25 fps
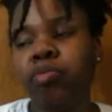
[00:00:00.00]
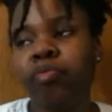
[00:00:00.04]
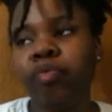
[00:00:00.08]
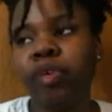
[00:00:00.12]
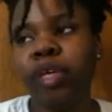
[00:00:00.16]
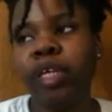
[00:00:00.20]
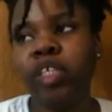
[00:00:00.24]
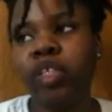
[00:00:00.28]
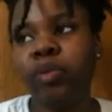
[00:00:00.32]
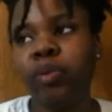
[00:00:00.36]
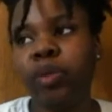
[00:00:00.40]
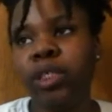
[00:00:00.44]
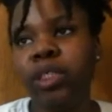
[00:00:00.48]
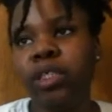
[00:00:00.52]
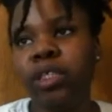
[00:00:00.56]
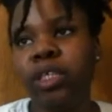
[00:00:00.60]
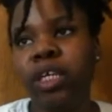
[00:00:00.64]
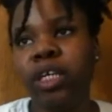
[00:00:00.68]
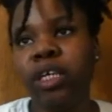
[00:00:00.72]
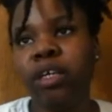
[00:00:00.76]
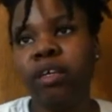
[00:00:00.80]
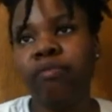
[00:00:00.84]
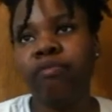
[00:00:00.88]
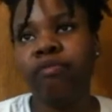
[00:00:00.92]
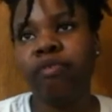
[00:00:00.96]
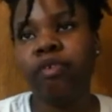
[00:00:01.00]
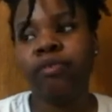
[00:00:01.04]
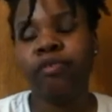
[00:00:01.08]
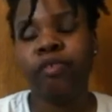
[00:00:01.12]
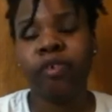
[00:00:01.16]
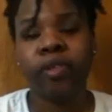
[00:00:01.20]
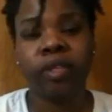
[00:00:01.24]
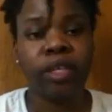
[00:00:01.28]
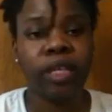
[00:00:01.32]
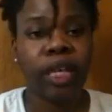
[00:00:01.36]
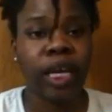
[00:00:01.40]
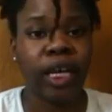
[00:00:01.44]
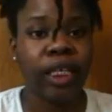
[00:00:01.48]
retwisting
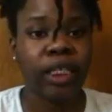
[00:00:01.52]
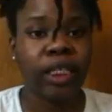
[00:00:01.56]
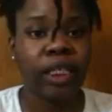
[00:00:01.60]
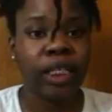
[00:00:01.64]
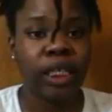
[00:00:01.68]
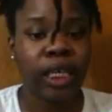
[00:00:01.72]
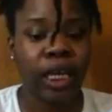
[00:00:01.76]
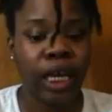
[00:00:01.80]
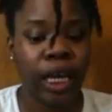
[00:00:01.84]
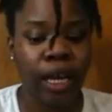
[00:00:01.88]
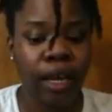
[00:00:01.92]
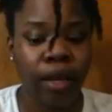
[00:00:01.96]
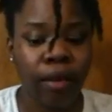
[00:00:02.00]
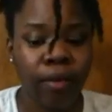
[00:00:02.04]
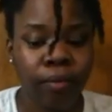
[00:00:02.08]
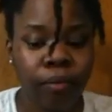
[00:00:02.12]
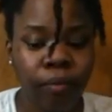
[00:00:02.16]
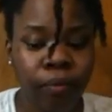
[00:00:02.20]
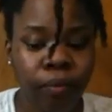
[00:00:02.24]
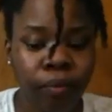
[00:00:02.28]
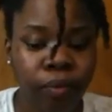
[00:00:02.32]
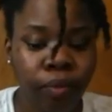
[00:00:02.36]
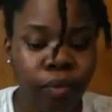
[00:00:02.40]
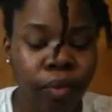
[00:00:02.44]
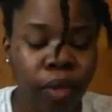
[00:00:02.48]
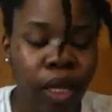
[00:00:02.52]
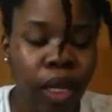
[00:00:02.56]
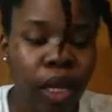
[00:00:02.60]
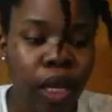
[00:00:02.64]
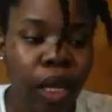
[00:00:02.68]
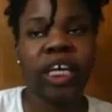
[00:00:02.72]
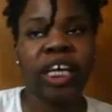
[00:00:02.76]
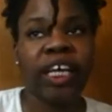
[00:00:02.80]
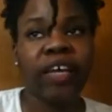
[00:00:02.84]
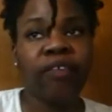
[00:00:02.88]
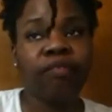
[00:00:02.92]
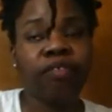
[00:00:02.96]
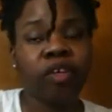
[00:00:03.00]
for the next day,
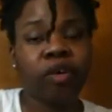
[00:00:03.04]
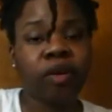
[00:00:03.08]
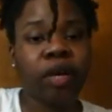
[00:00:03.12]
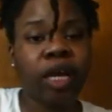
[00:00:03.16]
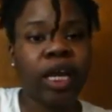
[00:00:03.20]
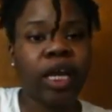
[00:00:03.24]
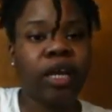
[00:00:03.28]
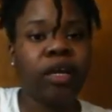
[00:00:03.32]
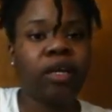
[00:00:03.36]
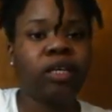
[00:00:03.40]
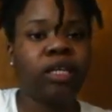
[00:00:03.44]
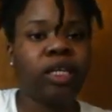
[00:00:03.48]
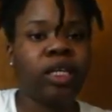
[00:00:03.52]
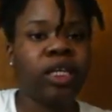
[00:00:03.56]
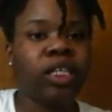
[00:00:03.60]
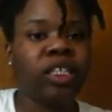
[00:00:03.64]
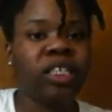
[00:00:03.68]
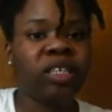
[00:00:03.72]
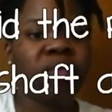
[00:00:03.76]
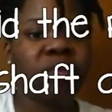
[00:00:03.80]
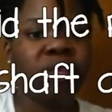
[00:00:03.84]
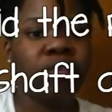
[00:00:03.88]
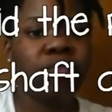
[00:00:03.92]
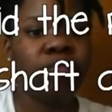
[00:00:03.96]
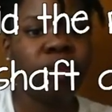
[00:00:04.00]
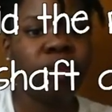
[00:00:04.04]
if your hair needs to be